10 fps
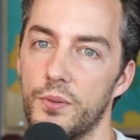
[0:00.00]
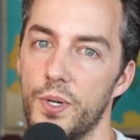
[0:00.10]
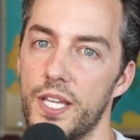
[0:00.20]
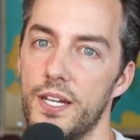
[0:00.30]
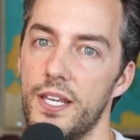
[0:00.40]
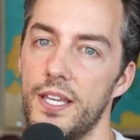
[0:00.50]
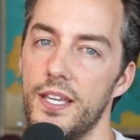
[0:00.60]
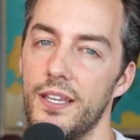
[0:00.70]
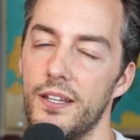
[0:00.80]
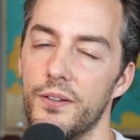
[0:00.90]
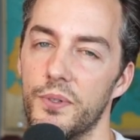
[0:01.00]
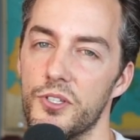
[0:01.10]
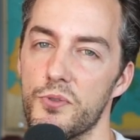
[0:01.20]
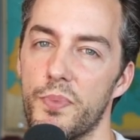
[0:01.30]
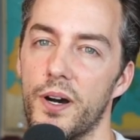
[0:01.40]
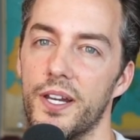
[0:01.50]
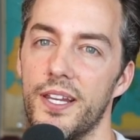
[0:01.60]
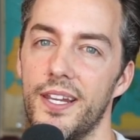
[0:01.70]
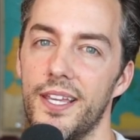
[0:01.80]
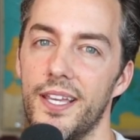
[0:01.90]
What do you need? What does your
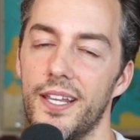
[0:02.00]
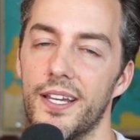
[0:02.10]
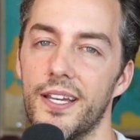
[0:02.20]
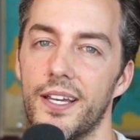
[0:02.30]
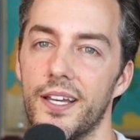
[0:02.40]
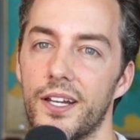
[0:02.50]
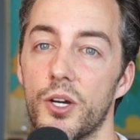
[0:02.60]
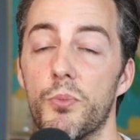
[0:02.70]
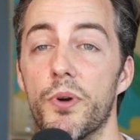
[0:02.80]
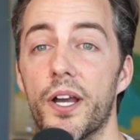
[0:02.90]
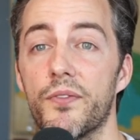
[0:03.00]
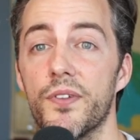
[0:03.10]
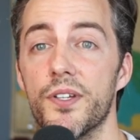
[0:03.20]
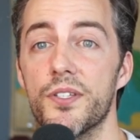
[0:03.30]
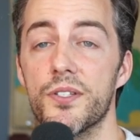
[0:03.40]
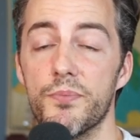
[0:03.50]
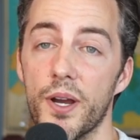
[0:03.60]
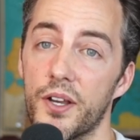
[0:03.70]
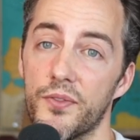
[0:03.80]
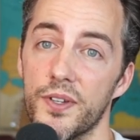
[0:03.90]
body need? No breakfast,
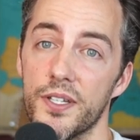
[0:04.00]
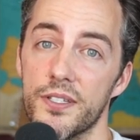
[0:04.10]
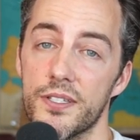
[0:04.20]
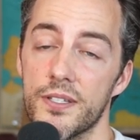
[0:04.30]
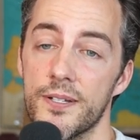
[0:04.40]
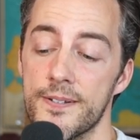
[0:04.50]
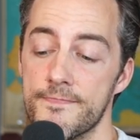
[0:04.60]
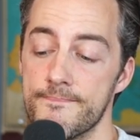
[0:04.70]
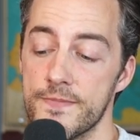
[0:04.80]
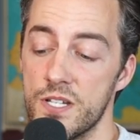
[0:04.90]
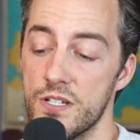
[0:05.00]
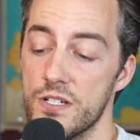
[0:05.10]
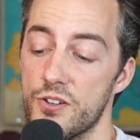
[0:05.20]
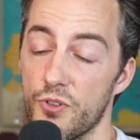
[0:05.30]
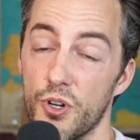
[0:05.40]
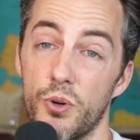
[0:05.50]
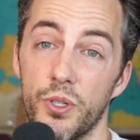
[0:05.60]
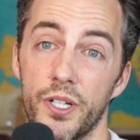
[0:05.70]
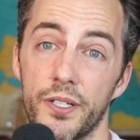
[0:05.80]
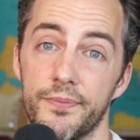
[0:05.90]
breakfast,
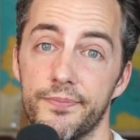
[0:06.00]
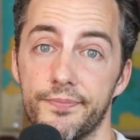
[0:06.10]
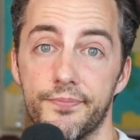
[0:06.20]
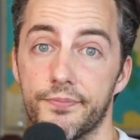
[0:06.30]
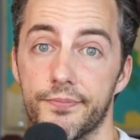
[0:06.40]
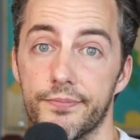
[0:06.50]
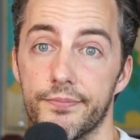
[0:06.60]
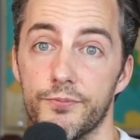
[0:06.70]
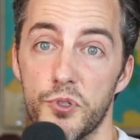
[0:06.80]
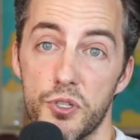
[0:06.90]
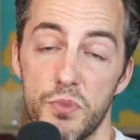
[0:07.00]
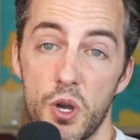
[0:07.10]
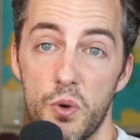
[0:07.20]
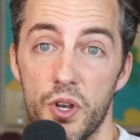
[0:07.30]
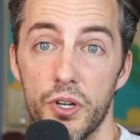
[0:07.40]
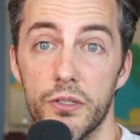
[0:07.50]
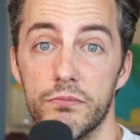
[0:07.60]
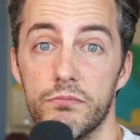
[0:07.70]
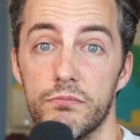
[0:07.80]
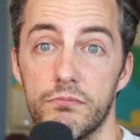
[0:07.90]
granola with some
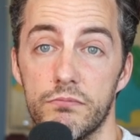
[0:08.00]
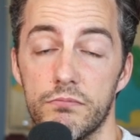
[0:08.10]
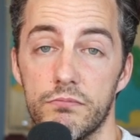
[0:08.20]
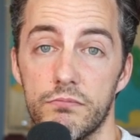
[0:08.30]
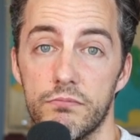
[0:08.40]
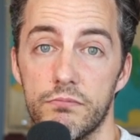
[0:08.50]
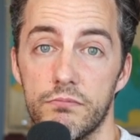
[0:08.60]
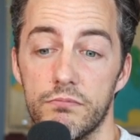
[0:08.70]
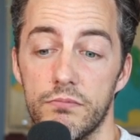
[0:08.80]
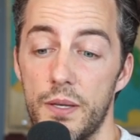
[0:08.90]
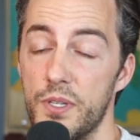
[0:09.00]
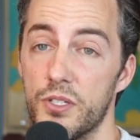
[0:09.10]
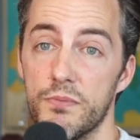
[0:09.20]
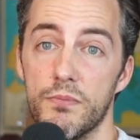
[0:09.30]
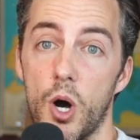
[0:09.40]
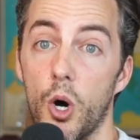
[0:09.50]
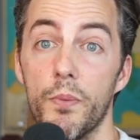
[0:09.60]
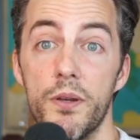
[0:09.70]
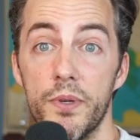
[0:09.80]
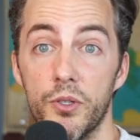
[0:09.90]
yogurt, maybe some
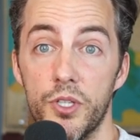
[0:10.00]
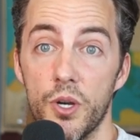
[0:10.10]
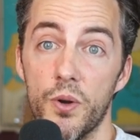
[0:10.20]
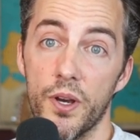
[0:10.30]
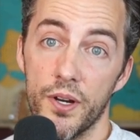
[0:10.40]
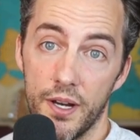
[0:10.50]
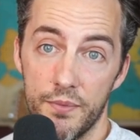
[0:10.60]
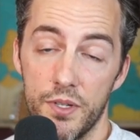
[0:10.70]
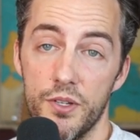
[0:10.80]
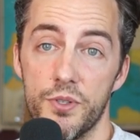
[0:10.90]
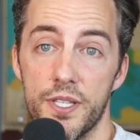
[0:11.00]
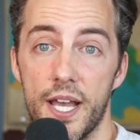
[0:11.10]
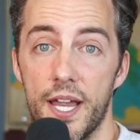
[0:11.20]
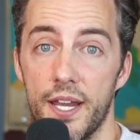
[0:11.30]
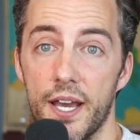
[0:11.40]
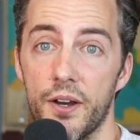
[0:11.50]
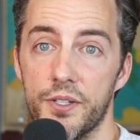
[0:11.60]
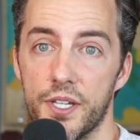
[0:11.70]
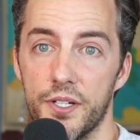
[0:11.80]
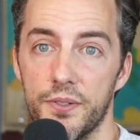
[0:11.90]
almond milk yogurt. I'm using that now
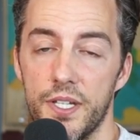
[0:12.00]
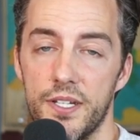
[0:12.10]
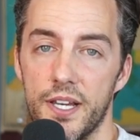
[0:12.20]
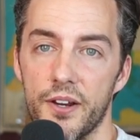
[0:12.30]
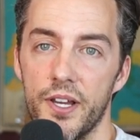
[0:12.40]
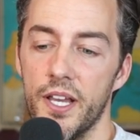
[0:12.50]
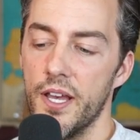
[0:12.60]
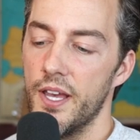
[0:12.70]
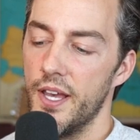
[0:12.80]
because I don't eat dairy.